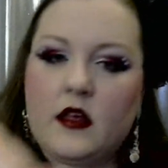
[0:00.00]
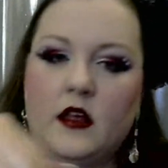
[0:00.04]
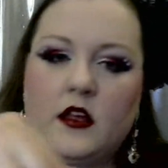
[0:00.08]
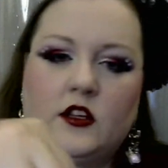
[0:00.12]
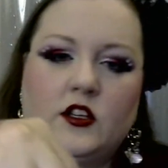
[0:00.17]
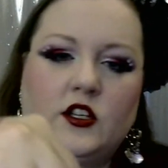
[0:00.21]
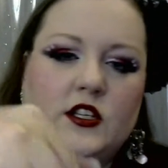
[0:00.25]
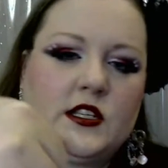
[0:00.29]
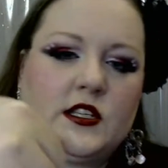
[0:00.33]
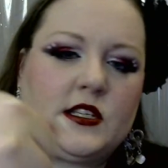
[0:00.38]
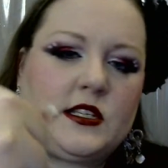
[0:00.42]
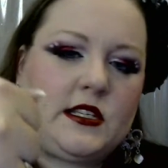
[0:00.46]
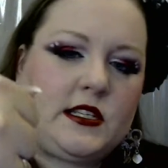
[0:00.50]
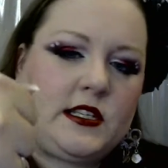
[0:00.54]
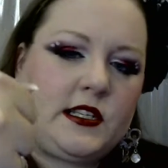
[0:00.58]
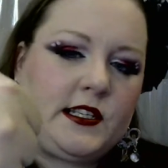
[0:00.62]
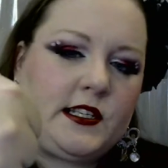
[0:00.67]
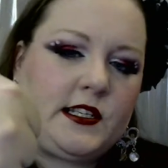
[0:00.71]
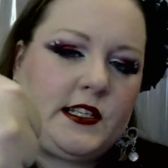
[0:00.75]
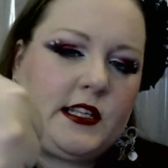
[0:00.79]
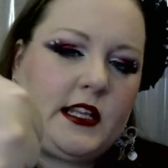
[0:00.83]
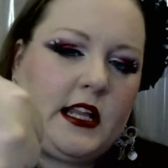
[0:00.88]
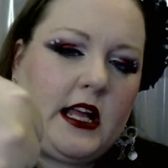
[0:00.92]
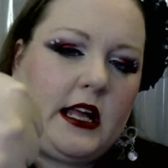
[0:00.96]
Just
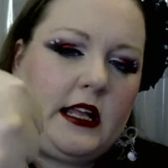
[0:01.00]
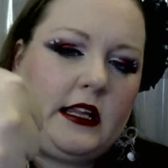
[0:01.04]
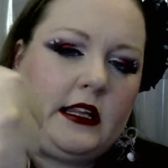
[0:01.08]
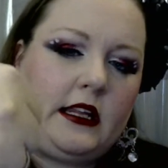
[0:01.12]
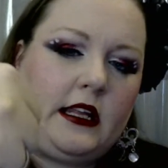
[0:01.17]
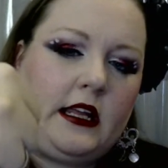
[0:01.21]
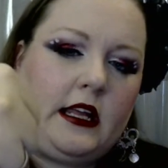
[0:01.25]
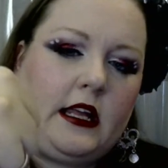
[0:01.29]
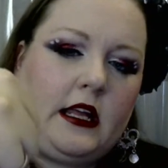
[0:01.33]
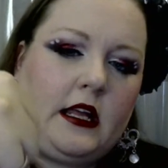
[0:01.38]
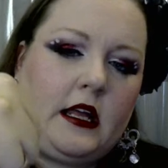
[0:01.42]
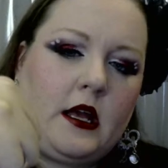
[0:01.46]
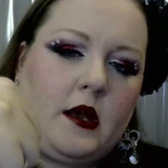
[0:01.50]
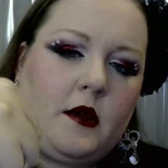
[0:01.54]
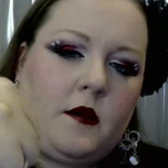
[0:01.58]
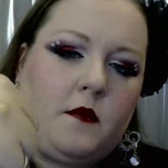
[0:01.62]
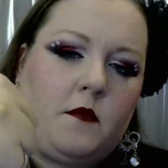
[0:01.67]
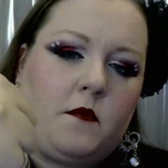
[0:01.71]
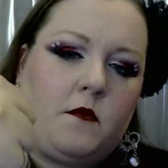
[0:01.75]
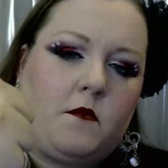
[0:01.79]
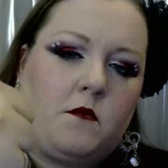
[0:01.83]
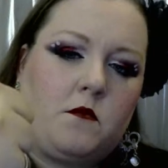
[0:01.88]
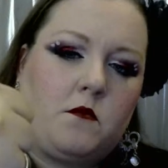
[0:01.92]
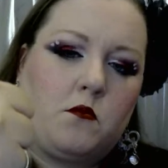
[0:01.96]
slightly
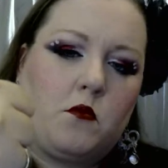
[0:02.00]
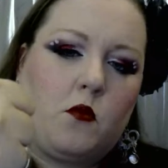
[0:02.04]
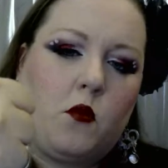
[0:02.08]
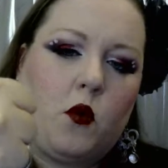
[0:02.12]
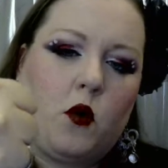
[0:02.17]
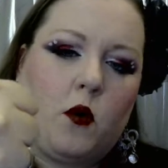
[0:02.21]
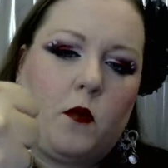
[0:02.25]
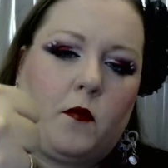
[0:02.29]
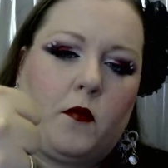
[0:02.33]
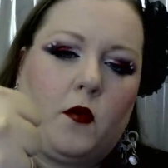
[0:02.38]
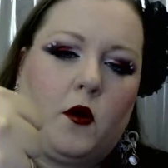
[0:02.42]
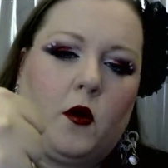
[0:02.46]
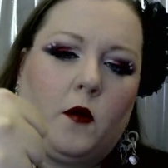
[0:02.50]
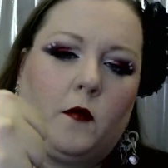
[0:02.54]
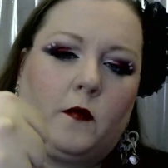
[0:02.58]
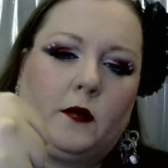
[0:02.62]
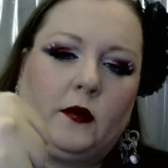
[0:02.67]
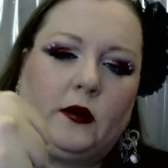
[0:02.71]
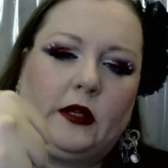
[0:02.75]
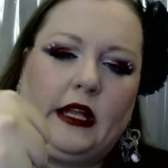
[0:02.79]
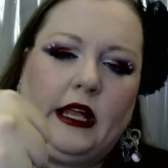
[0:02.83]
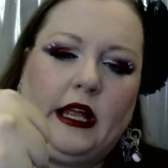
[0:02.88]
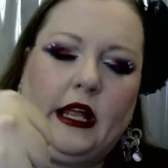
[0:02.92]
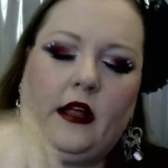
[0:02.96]
more
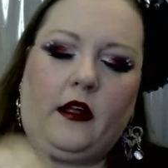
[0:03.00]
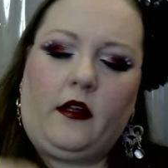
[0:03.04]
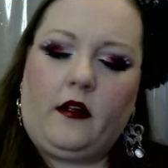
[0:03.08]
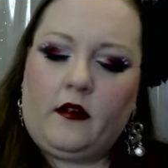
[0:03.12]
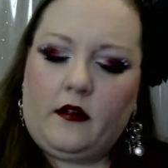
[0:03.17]
purpley.